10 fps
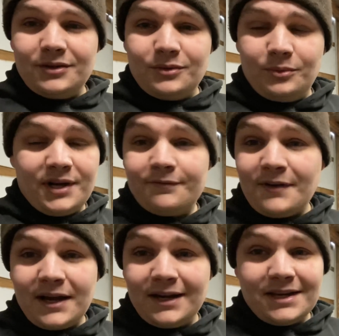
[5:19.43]
we didn't
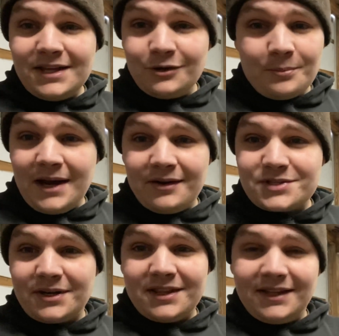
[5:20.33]
find any needle
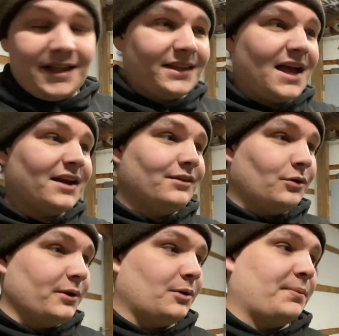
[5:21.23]
bearings or anything like that in the
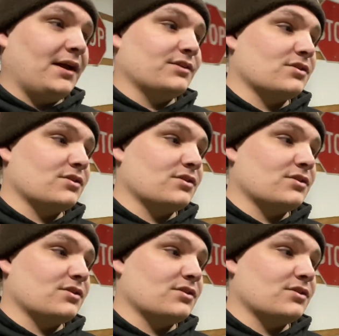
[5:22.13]
oil pan.